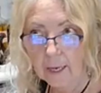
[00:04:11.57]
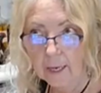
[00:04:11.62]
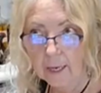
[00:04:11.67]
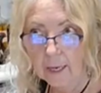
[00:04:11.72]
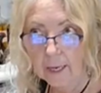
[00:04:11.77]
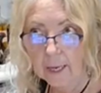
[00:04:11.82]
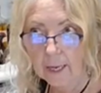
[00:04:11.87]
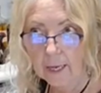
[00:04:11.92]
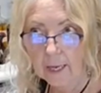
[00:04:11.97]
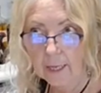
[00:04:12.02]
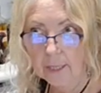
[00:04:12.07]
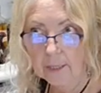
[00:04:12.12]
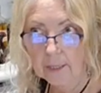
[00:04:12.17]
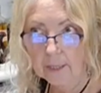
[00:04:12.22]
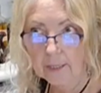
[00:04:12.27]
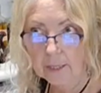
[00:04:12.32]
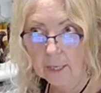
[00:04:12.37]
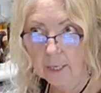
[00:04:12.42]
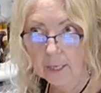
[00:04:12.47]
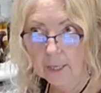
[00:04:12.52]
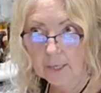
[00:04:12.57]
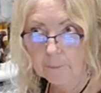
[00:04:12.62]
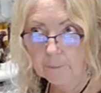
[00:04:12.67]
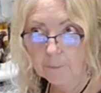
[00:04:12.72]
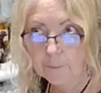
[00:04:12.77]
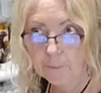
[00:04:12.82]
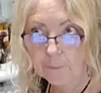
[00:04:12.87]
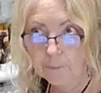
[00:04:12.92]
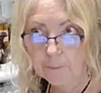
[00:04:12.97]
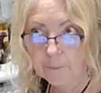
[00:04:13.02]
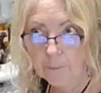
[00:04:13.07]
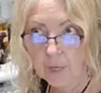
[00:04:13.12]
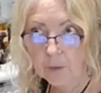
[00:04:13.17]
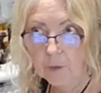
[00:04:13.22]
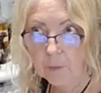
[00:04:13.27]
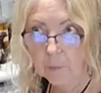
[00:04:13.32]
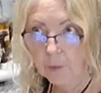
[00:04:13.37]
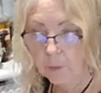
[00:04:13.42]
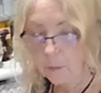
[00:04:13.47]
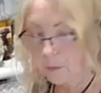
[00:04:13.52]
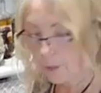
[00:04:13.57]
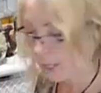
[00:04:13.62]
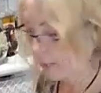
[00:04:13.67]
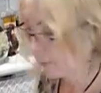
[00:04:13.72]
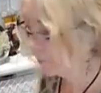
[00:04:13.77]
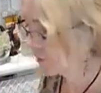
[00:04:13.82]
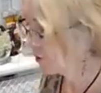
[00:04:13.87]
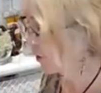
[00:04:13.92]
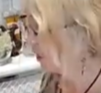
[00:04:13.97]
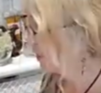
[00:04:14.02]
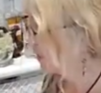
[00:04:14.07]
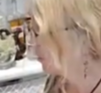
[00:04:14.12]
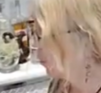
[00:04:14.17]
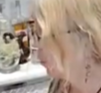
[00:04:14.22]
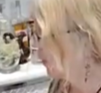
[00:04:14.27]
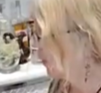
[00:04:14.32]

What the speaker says: and the purple cabbage has more